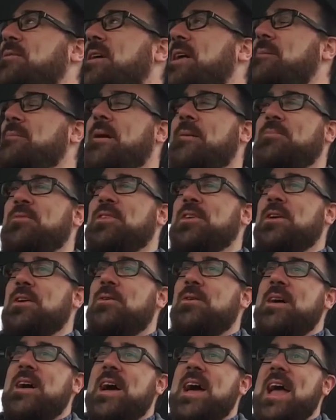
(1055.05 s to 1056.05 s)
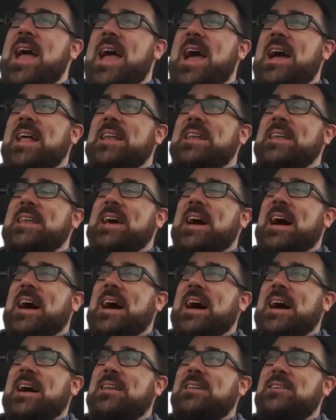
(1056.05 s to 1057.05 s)
what I'm up to. And
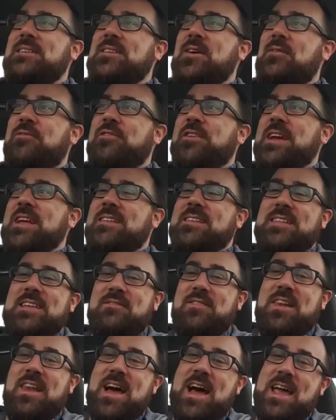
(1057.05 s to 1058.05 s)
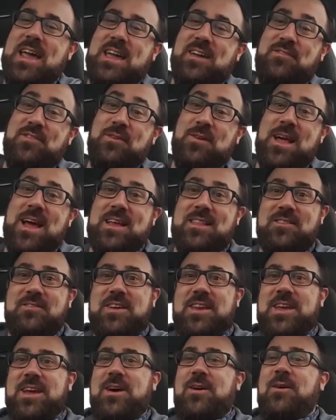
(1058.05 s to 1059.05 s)
don't forget to leave a like if you like the
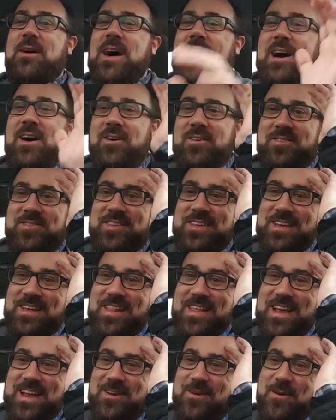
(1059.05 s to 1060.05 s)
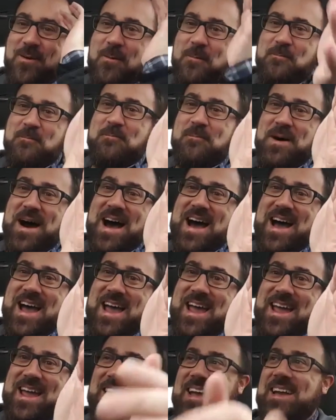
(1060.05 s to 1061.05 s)
video. I'll see you later. Bye.